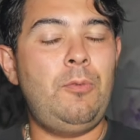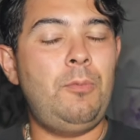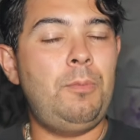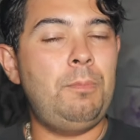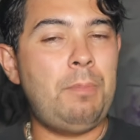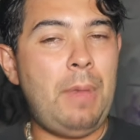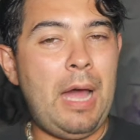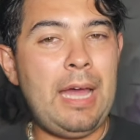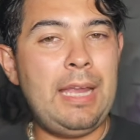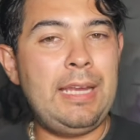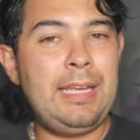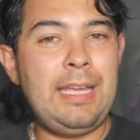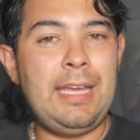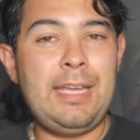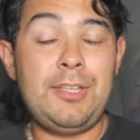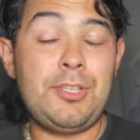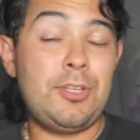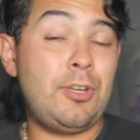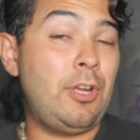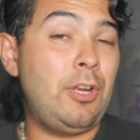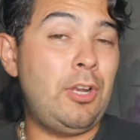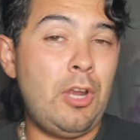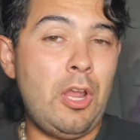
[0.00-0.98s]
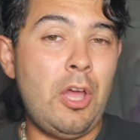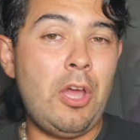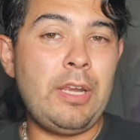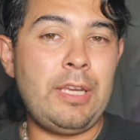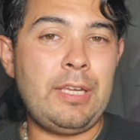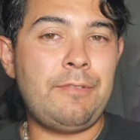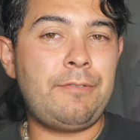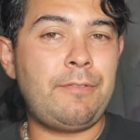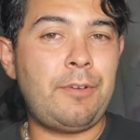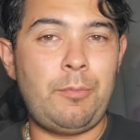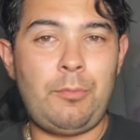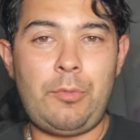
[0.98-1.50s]
Malia is not
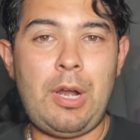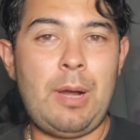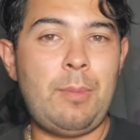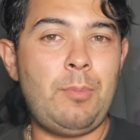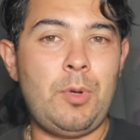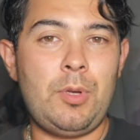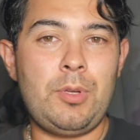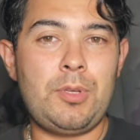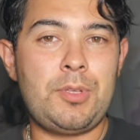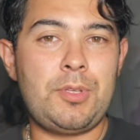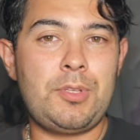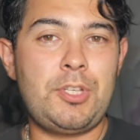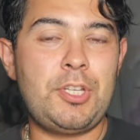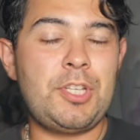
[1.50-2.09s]
learning from Ramos.